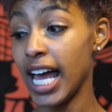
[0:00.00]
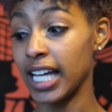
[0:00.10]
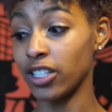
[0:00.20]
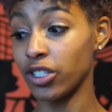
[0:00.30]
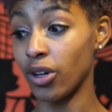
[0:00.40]

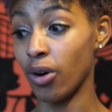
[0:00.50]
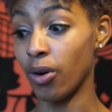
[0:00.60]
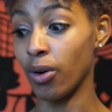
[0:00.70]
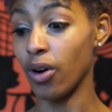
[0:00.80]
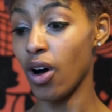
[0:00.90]
And
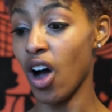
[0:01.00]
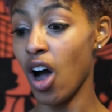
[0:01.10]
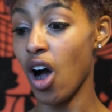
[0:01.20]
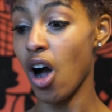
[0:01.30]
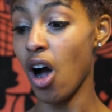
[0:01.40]
so
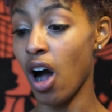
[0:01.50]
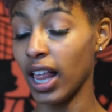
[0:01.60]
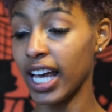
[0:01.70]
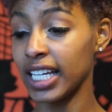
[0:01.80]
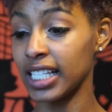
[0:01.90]
all
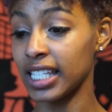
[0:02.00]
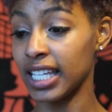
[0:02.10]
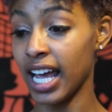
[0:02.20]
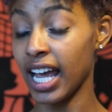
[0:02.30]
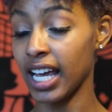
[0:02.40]
I can
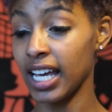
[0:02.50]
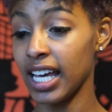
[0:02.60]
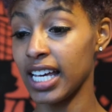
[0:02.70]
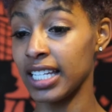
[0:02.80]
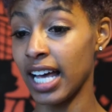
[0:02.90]
say
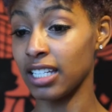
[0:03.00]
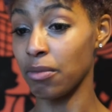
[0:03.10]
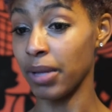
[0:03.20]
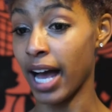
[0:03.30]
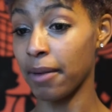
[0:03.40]
is, as a
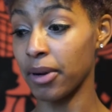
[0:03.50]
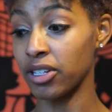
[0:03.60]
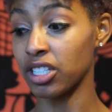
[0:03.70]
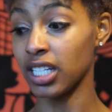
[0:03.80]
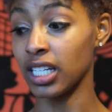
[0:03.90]
Black
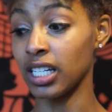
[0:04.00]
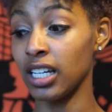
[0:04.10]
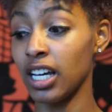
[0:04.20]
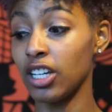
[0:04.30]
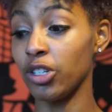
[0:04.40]
person,
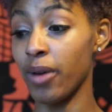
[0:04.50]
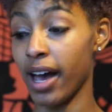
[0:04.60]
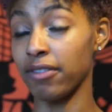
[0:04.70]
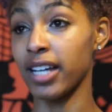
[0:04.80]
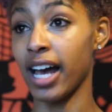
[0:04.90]
you
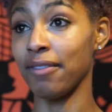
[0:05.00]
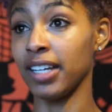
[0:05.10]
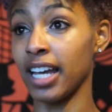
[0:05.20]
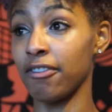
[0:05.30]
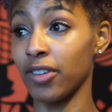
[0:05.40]
have to
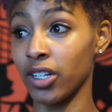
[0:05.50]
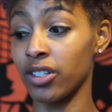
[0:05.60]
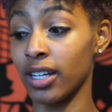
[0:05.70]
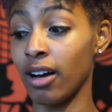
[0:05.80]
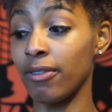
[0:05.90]
advocate for
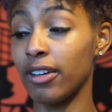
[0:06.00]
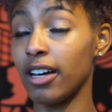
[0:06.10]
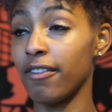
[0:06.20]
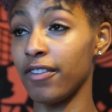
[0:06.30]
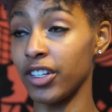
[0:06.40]
yourself
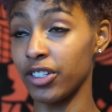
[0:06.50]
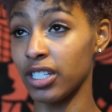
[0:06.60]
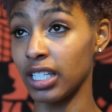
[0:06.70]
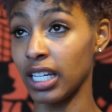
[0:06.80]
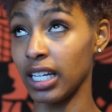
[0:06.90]

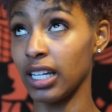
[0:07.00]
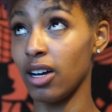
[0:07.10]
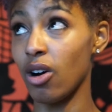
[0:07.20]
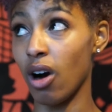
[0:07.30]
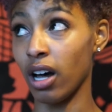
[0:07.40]
fiercely
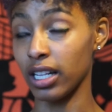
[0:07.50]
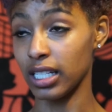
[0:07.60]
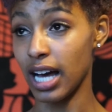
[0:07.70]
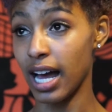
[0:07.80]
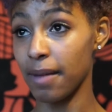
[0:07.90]
all the
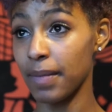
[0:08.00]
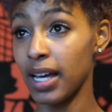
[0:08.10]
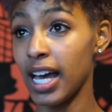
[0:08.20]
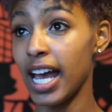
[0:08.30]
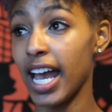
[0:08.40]
time.
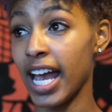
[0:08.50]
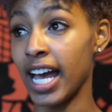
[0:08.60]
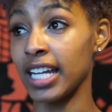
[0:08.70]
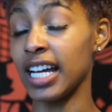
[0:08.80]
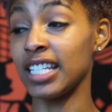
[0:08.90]

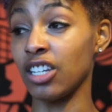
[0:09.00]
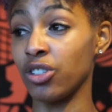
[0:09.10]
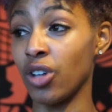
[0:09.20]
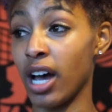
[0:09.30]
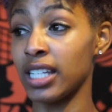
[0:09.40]
And as
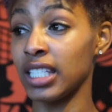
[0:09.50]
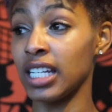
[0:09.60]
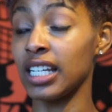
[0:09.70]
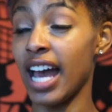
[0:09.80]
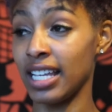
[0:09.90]

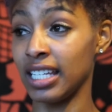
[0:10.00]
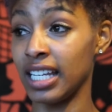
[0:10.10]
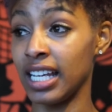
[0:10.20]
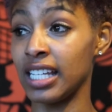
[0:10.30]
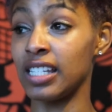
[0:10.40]
exhausting as it
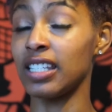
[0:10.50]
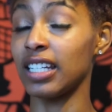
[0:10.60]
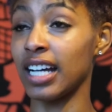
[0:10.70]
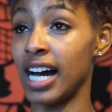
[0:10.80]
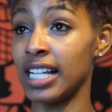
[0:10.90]
is to
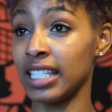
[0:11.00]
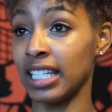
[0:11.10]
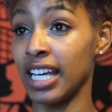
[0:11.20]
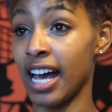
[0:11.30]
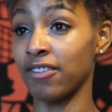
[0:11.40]

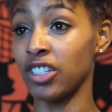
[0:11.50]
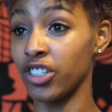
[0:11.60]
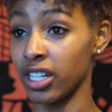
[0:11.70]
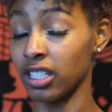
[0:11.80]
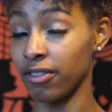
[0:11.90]
constantly have to
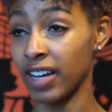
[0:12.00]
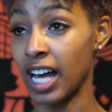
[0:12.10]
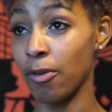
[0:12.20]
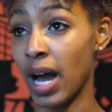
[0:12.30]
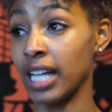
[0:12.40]
justify
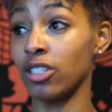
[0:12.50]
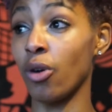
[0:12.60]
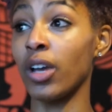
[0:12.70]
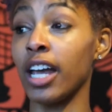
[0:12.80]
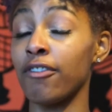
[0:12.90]
why it's
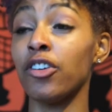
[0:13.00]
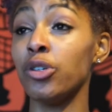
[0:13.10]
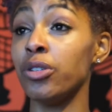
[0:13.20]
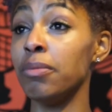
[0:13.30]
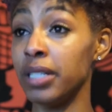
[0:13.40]
okay for
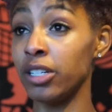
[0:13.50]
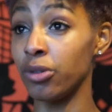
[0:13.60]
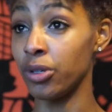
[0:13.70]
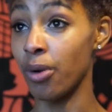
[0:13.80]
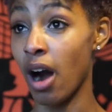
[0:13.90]
you to be who
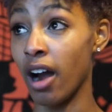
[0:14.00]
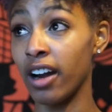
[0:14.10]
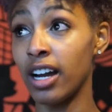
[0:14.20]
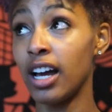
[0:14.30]
you are,